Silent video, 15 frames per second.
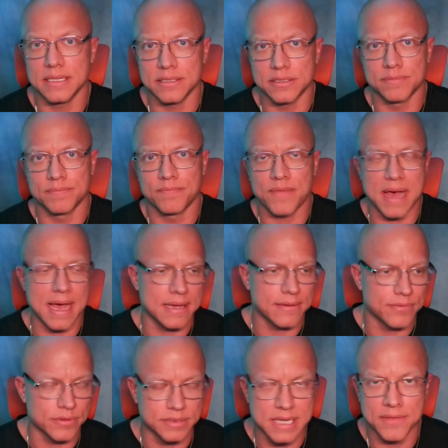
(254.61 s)
is
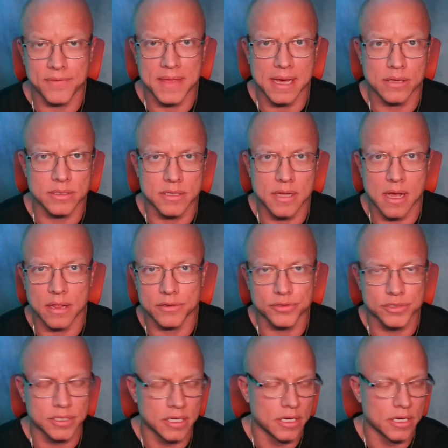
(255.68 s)
five or ten thousand dollars,